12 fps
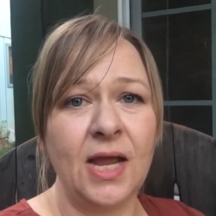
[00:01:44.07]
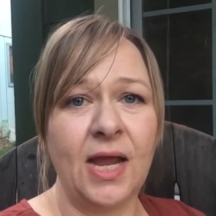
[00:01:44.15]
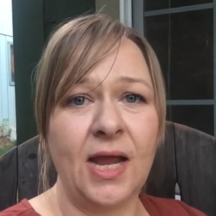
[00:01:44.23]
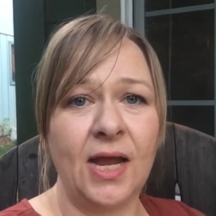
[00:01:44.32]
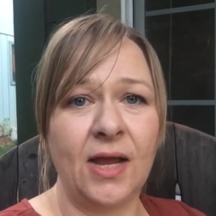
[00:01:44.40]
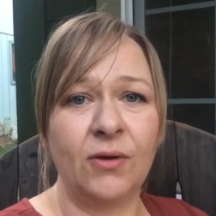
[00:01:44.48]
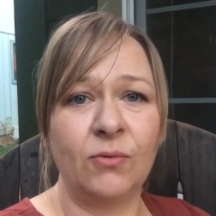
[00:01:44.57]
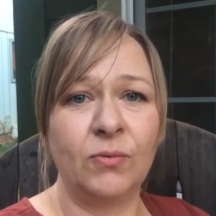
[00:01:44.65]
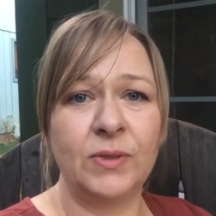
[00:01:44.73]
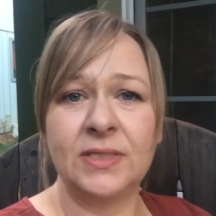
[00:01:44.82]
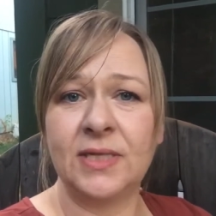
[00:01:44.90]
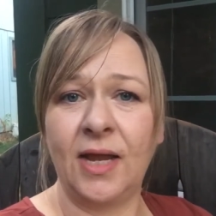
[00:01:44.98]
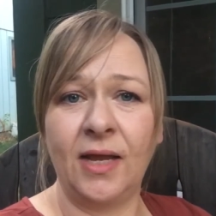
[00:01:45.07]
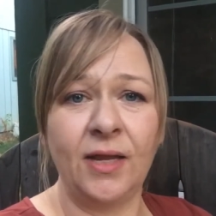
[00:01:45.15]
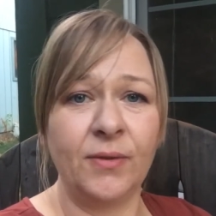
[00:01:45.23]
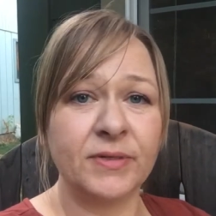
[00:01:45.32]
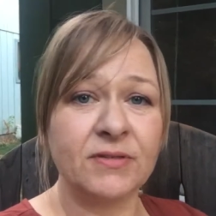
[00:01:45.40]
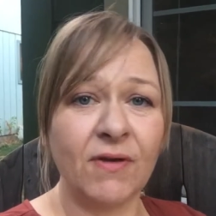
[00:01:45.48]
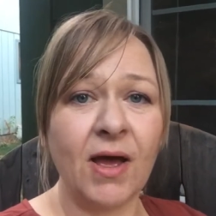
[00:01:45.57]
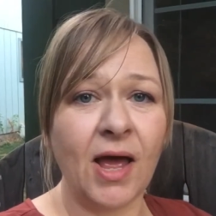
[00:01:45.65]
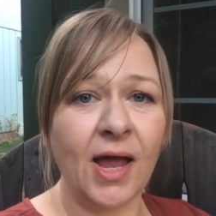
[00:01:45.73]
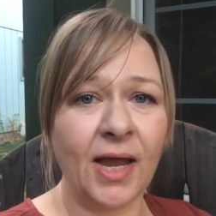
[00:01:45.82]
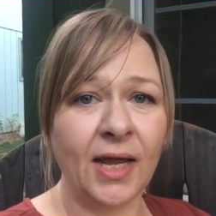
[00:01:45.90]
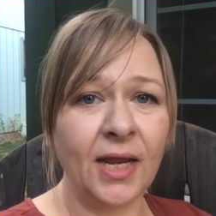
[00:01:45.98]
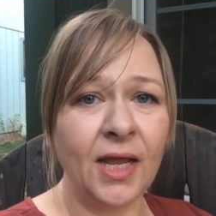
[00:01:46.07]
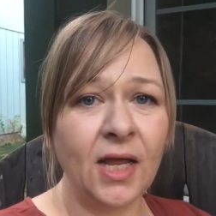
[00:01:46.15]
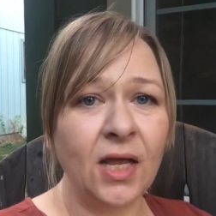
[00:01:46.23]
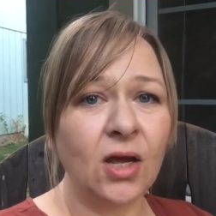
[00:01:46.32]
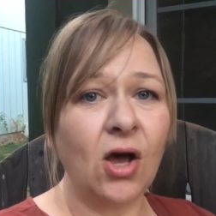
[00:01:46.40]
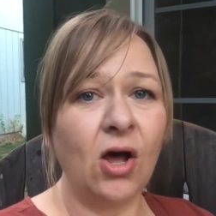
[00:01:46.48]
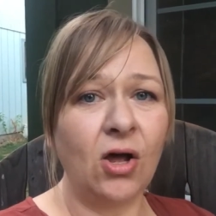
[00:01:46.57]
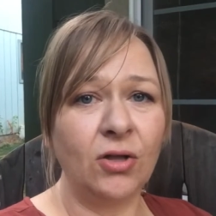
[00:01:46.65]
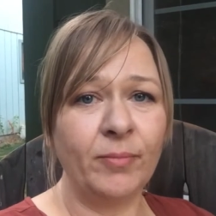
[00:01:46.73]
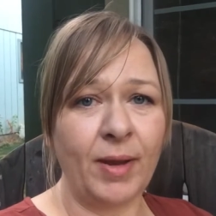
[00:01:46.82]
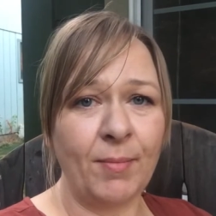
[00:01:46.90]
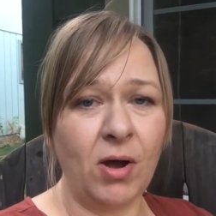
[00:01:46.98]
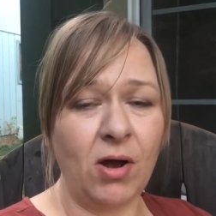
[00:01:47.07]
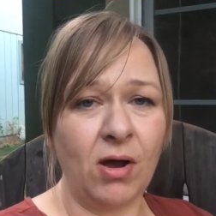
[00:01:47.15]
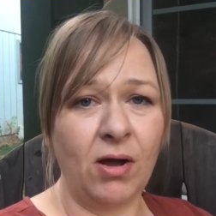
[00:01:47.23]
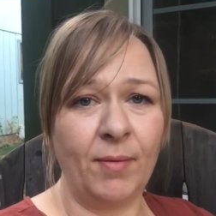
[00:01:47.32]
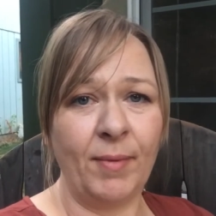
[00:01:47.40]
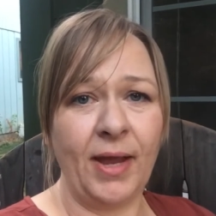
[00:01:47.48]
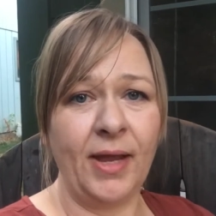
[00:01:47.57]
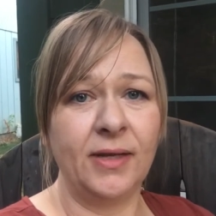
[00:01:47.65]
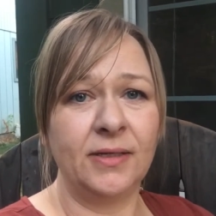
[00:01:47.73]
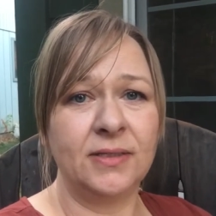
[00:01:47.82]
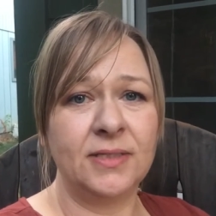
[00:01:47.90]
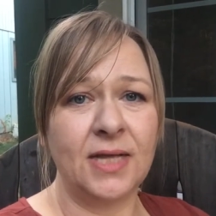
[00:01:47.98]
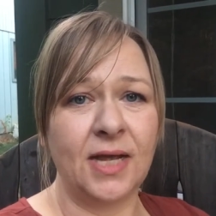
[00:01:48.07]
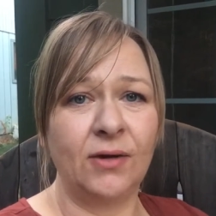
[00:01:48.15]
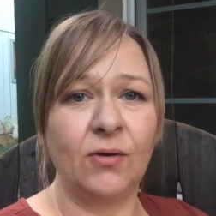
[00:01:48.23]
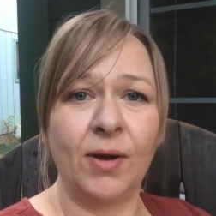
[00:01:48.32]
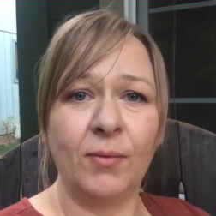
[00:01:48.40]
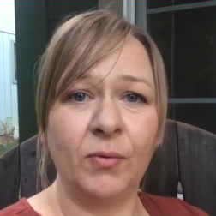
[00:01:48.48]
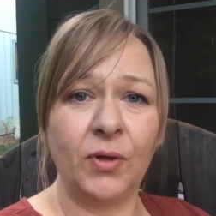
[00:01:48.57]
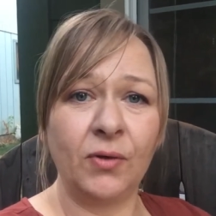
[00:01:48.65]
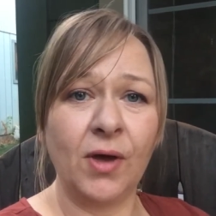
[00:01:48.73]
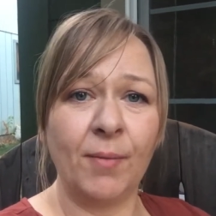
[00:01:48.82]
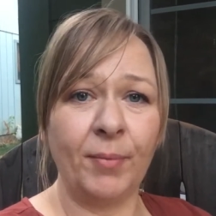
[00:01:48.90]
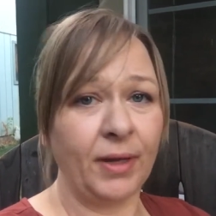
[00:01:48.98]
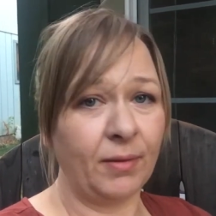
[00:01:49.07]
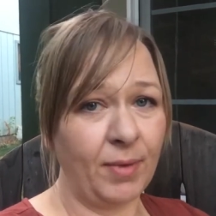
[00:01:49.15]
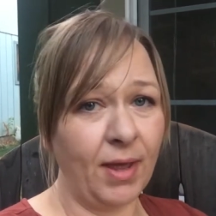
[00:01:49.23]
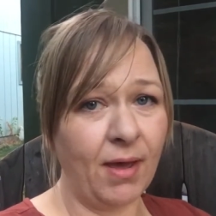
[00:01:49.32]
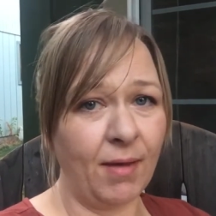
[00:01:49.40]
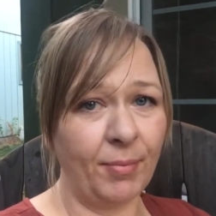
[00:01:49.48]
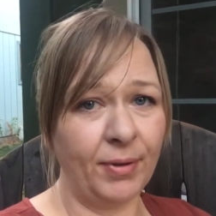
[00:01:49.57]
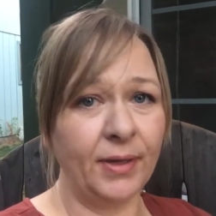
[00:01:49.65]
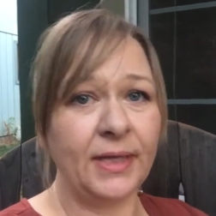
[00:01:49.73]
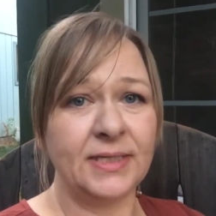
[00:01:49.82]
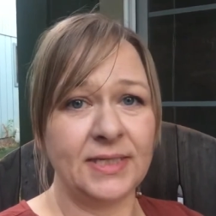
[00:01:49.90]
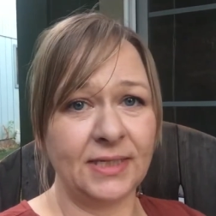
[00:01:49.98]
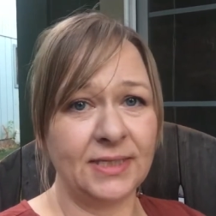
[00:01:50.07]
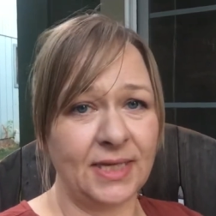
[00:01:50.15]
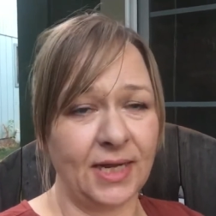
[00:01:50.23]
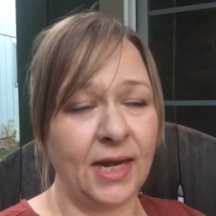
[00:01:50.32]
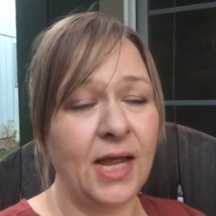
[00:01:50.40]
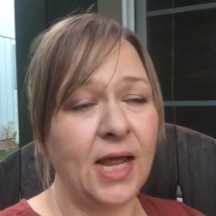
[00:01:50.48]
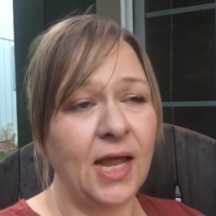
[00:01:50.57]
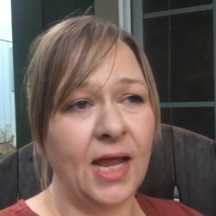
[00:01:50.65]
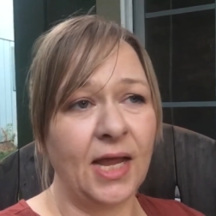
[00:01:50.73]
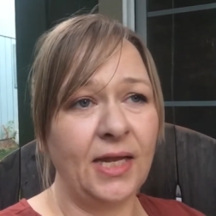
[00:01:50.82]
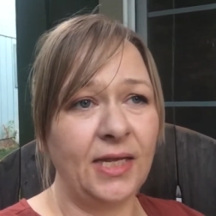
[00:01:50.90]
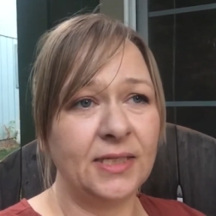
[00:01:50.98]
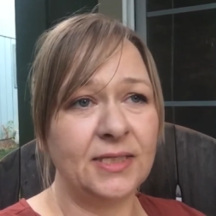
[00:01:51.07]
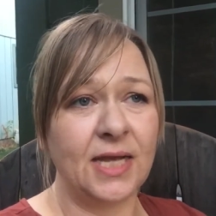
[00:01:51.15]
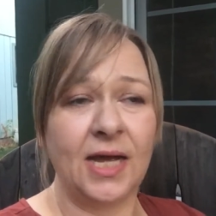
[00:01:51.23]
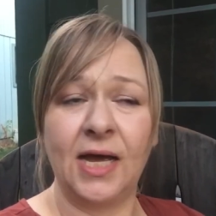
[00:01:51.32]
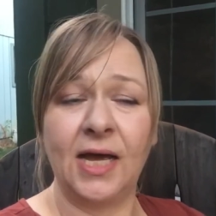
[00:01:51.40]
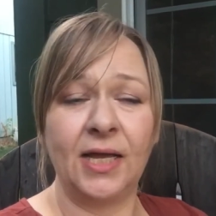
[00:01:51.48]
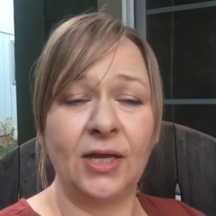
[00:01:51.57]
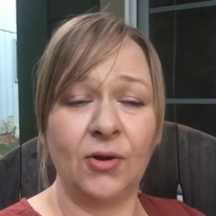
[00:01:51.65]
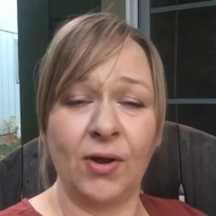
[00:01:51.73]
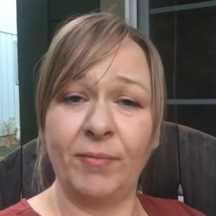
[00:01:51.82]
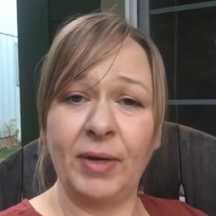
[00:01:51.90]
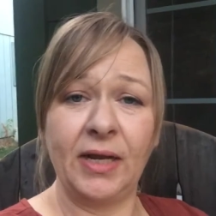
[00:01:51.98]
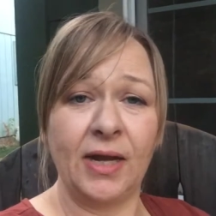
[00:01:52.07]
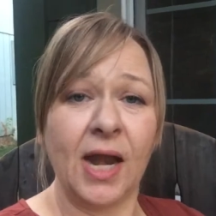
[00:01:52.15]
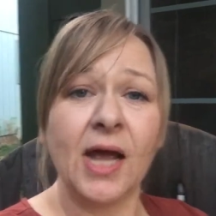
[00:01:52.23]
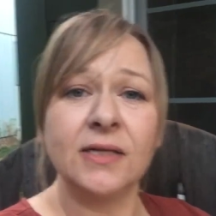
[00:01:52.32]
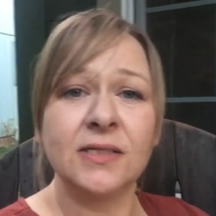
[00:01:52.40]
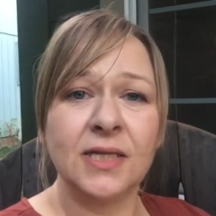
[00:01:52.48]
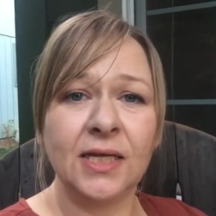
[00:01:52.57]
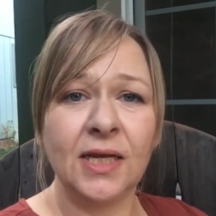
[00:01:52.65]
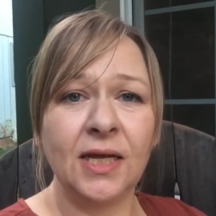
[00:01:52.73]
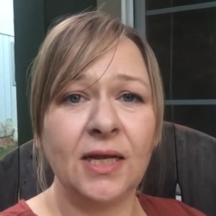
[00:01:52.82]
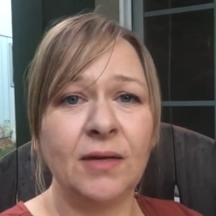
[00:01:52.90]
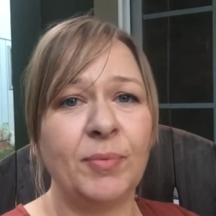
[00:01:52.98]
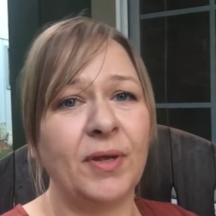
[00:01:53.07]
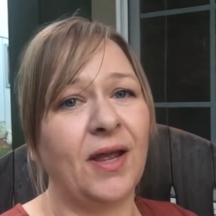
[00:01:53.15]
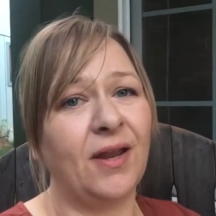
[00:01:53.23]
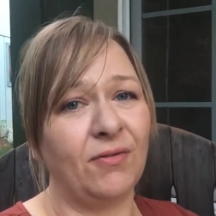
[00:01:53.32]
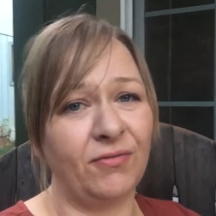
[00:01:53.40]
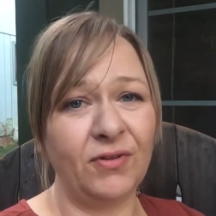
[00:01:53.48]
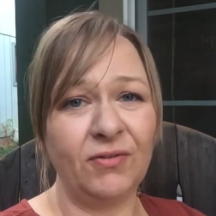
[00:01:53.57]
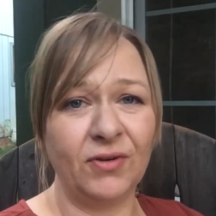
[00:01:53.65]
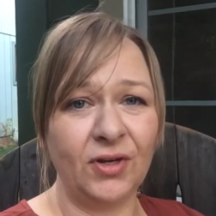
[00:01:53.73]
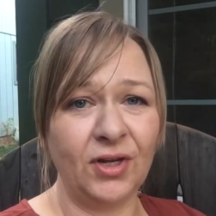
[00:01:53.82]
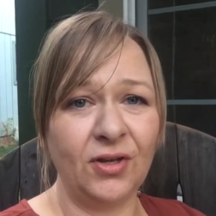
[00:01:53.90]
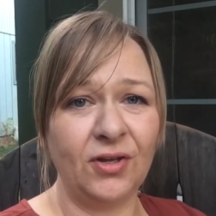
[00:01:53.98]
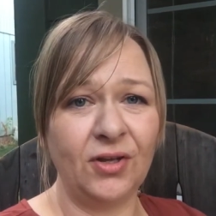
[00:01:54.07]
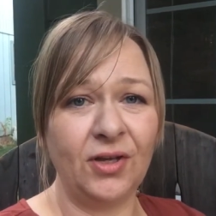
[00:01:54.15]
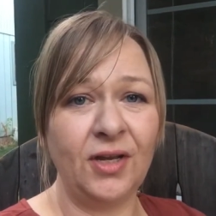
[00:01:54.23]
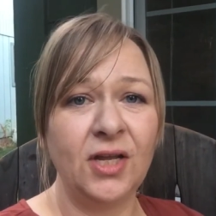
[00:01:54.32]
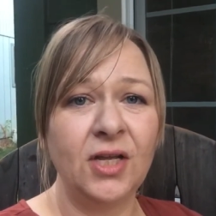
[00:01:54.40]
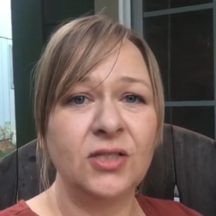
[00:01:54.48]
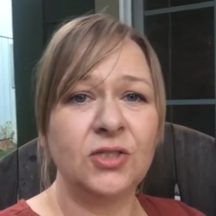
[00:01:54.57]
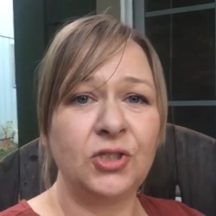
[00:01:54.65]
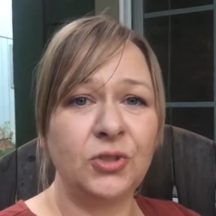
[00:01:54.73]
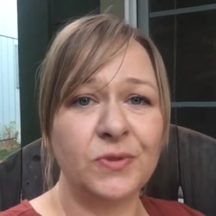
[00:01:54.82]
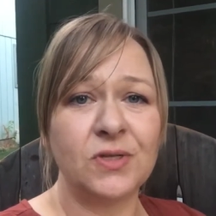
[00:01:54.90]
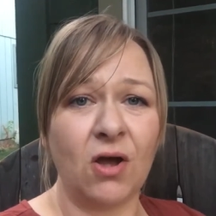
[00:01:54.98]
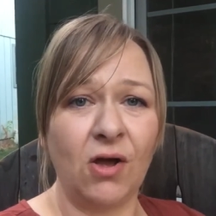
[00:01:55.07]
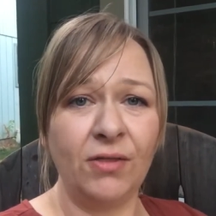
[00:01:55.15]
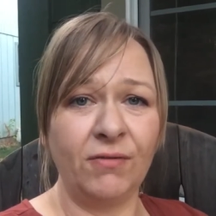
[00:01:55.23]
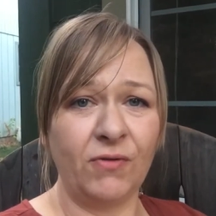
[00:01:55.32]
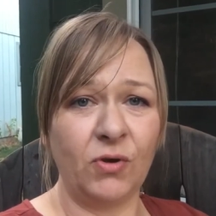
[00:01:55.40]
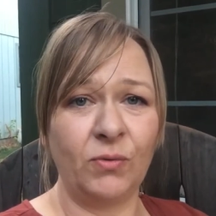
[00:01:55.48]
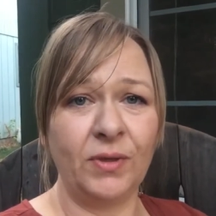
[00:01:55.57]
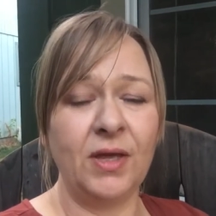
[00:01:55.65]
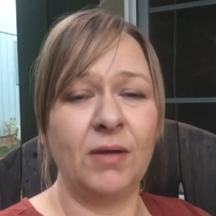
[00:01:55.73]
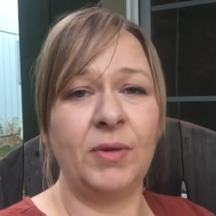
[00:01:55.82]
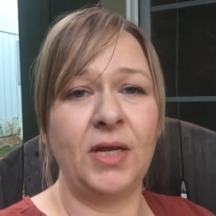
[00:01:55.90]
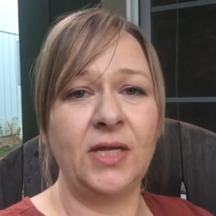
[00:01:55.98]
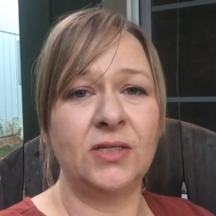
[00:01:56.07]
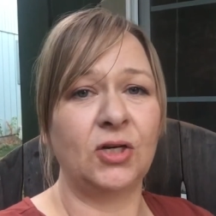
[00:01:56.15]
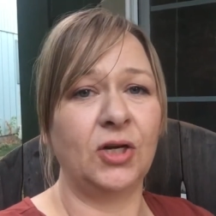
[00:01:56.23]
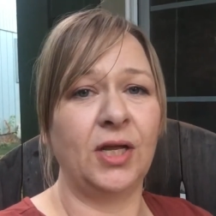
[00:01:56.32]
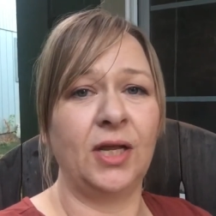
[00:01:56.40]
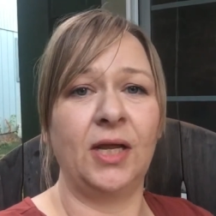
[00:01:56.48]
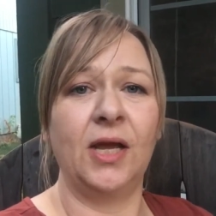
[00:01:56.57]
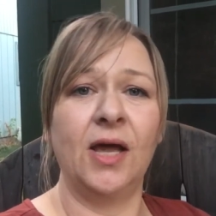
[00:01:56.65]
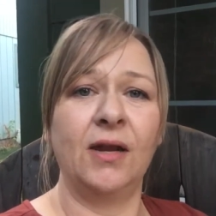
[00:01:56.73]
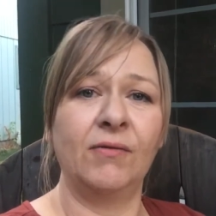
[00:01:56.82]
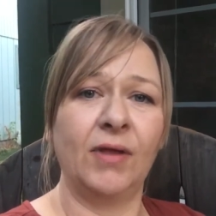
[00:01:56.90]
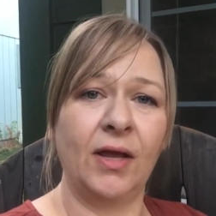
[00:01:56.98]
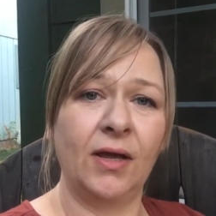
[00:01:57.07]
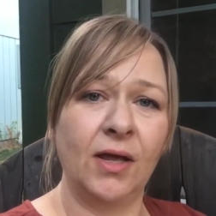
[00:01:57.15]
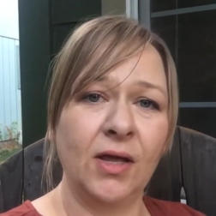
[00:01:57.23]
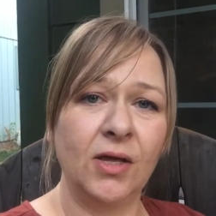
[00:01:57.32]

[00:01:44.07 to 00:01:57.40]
and was saying he was fine, called my mom and said, Grandma, will you come pick me up? He's 16. And he said, you know, I've been in an accident, but I don't feel very good. So she was on the phone with him, and he started getting kind of like